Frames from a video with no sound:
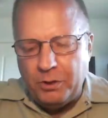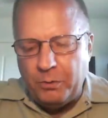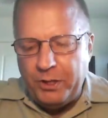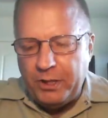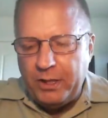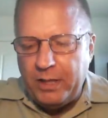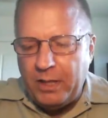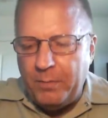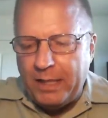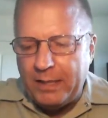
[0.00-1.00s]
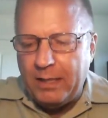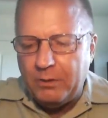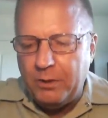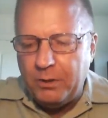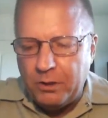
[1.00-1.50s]
So we sent that back
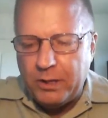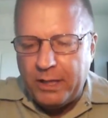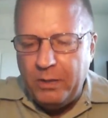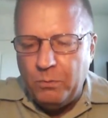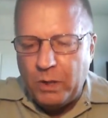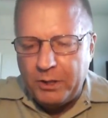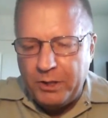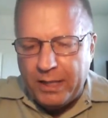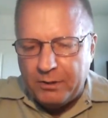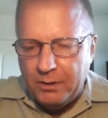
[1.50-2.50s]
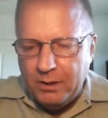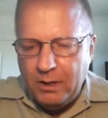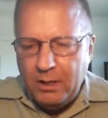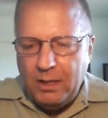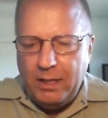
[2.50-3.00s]
out to the Hurricane WatchNet,
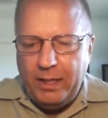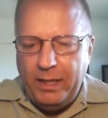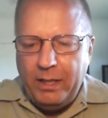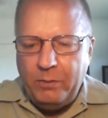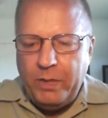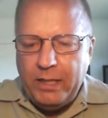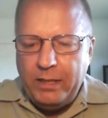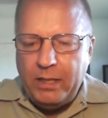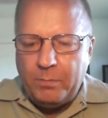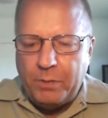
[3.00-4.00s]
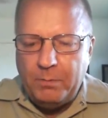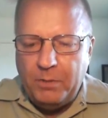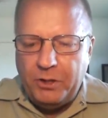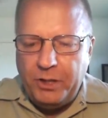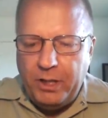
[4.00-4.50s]
and we ended up
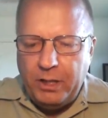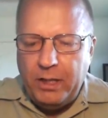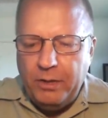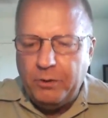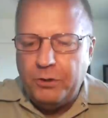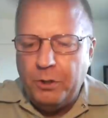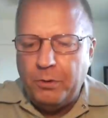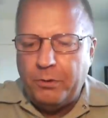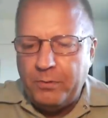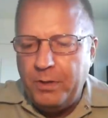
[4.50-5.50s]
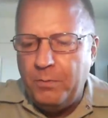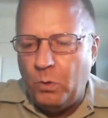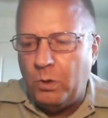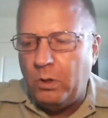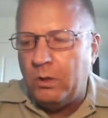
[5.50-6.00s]
publishing either two or three
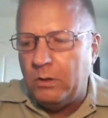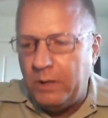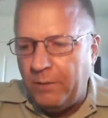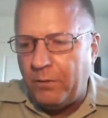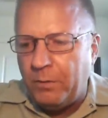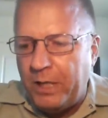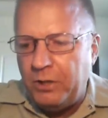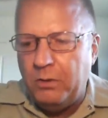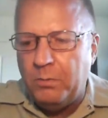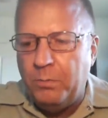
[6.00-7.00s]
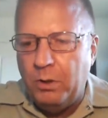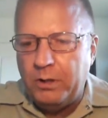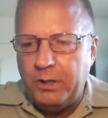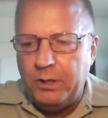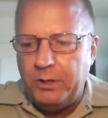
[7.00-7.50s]
more informational
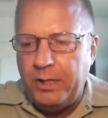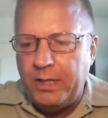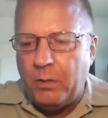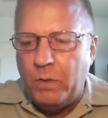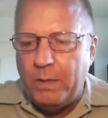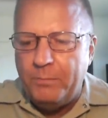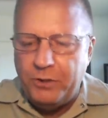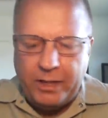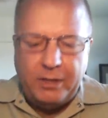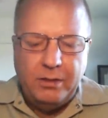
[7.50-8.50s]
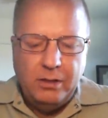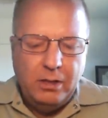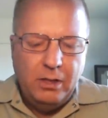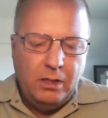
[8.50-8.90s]
bulletins to that website.